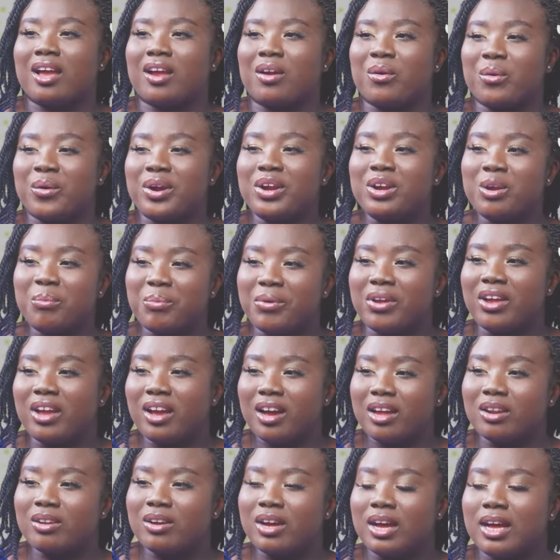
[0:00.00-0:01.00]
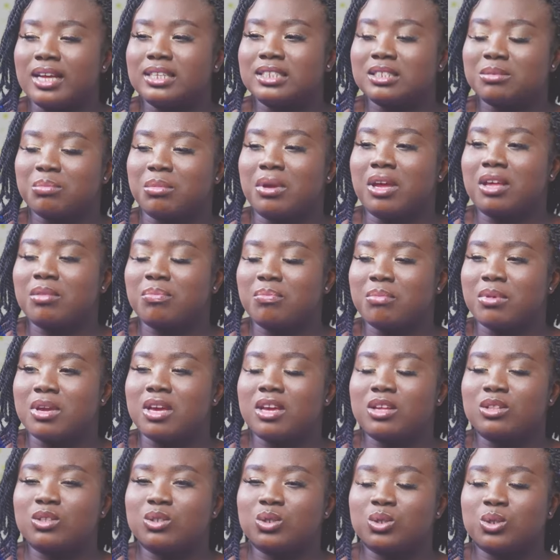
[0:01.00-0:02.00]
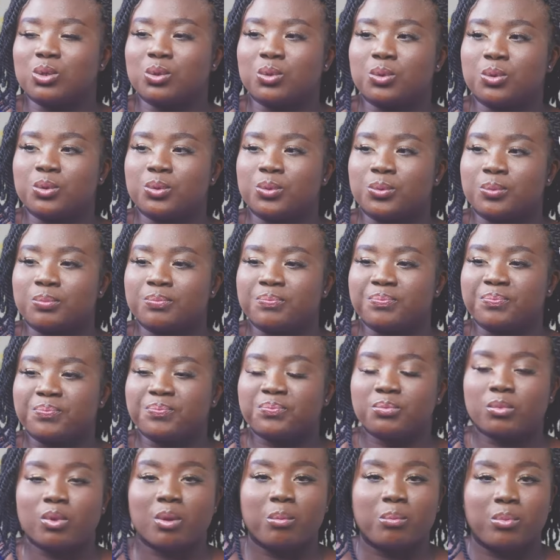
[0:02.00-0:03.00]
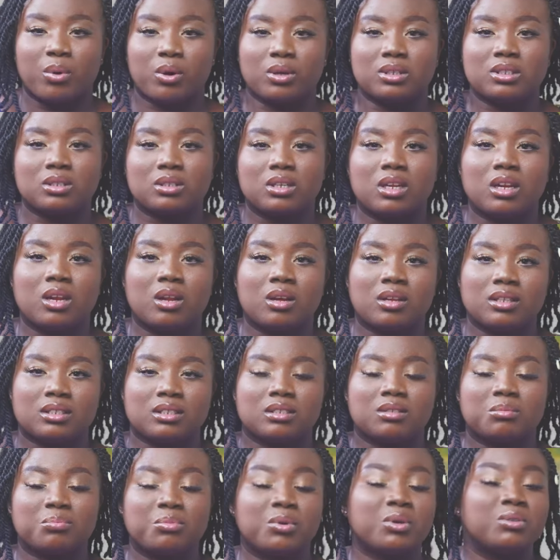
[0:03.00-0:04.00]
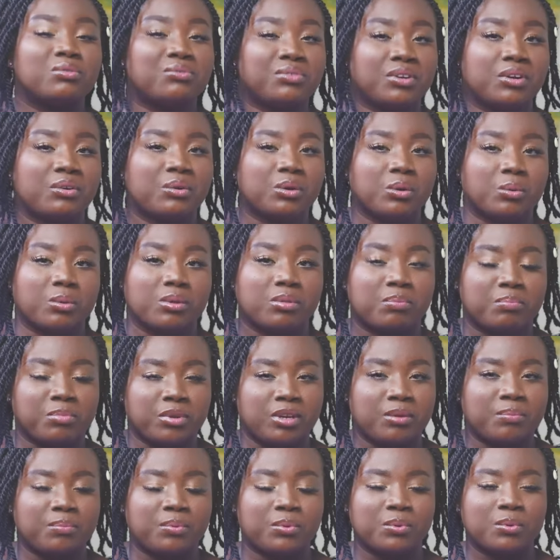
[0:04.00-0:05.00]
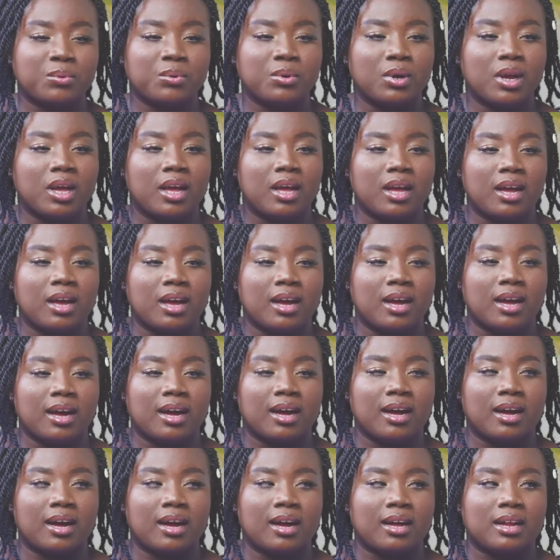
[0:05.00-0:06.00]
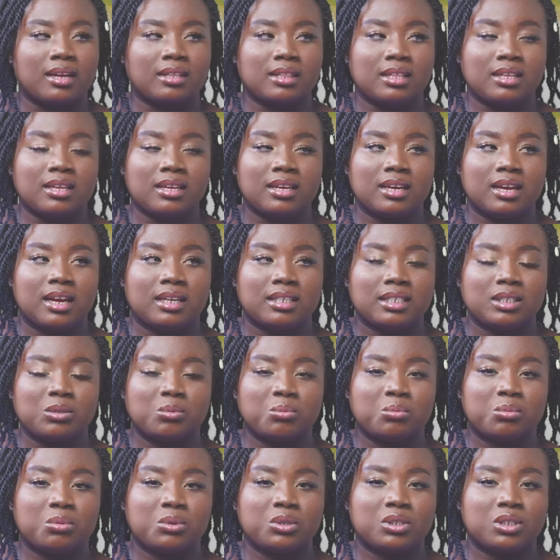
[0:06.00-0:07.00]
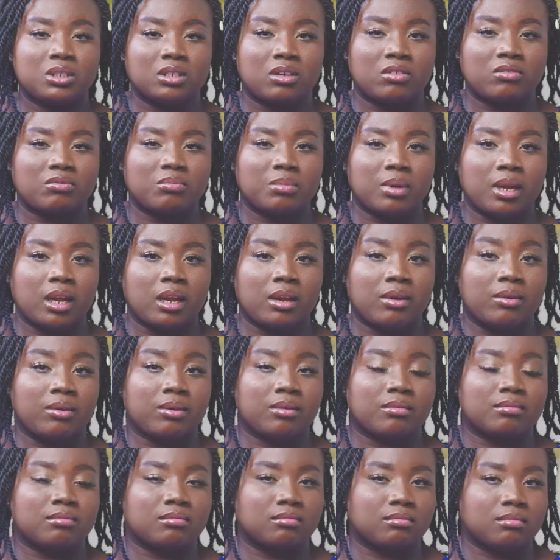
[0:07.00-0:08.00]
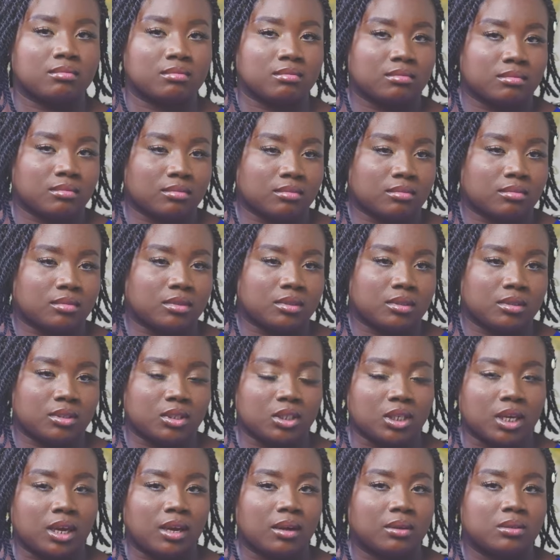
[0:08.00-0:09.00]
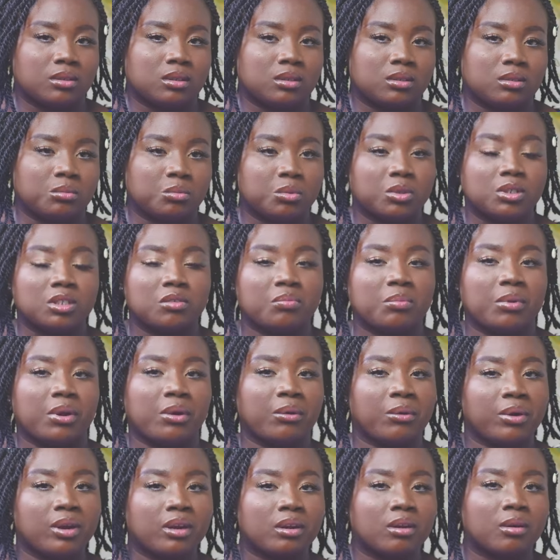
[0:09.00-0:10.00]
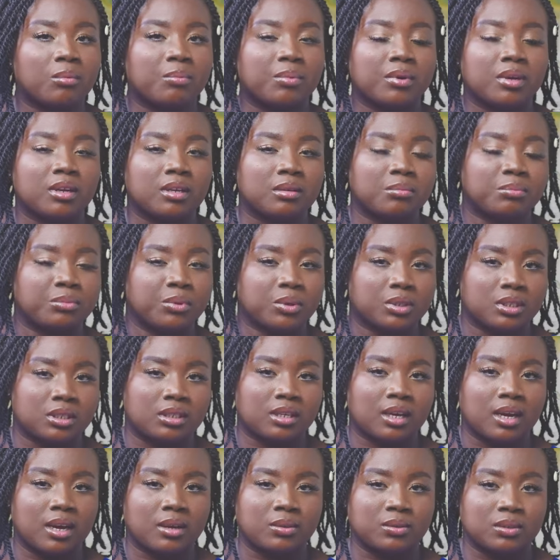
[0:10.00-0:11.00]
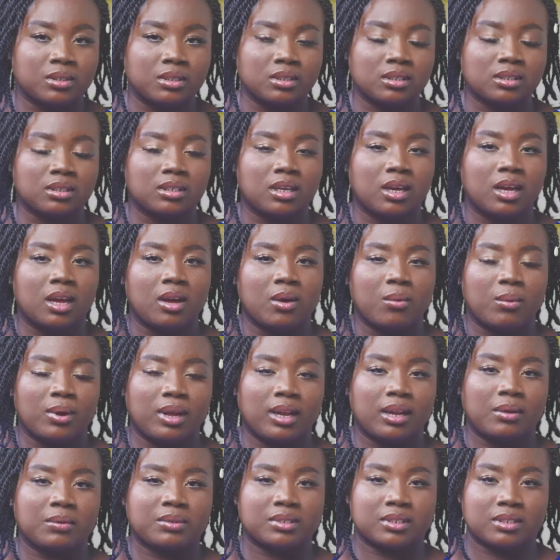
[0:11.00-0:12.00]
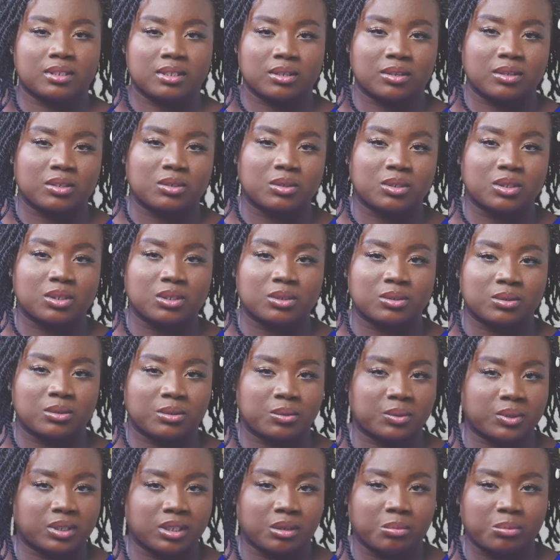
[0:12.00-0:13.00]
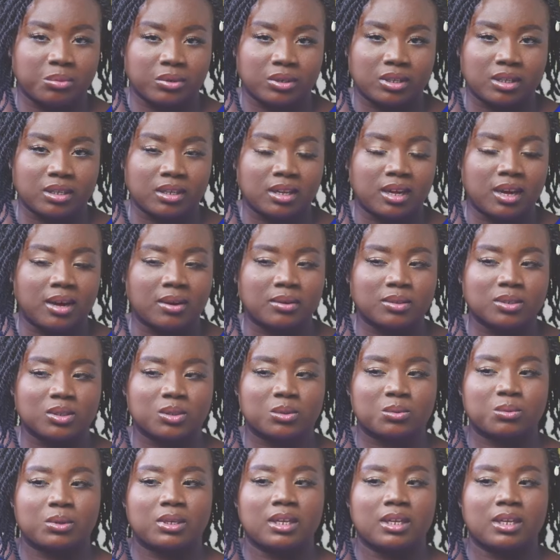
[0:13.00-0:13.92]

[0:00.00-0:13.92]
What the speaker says: Growing up in Kano has made me to bond very well with people. I think I did most of my childhood, most of my growing up in boarding houses. While I was in secondary school, I was in the boarding house.